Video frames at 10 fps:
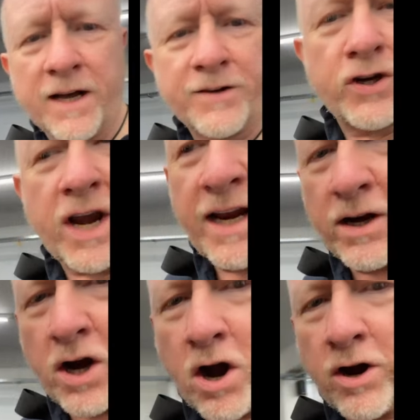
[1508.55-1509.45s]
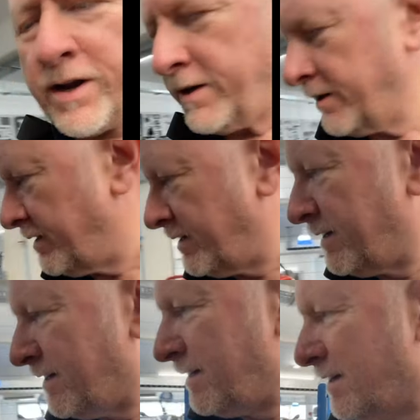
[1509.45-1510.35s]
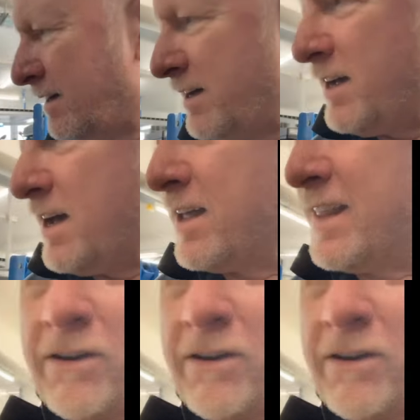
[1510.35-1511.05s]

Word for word: a chain guard. They